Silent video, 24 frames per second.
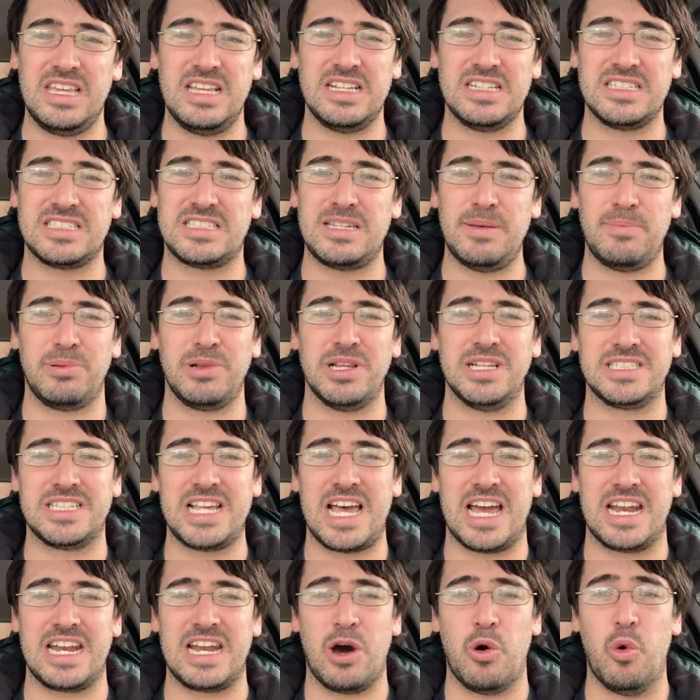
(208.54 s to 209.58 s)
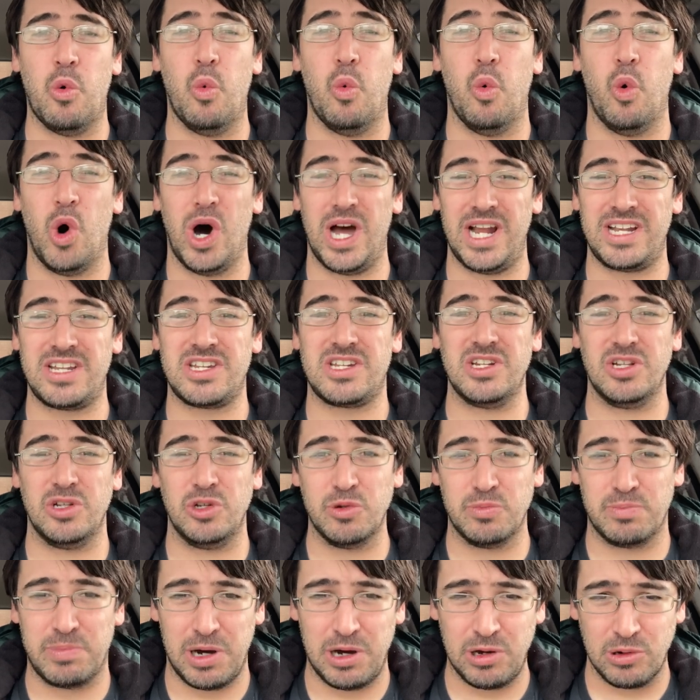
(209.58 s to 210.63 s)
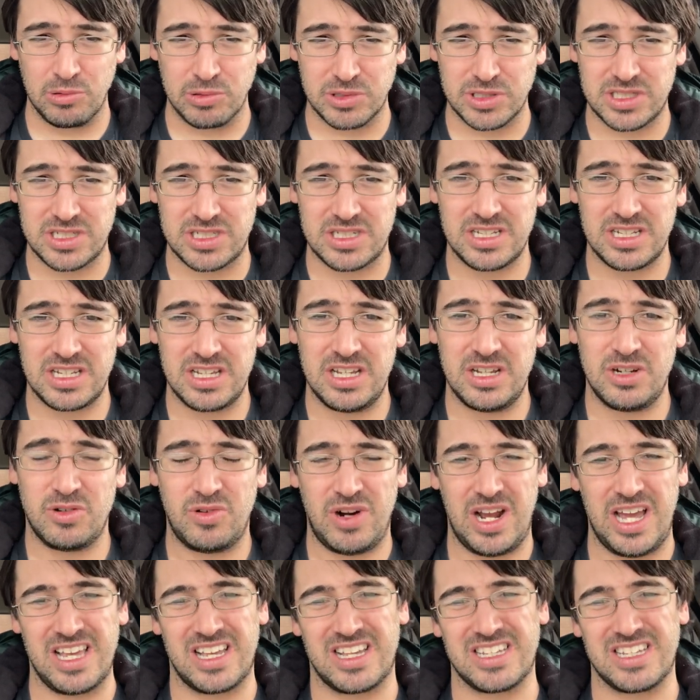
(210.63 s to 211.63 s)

simple as that. Now, what do you post, right?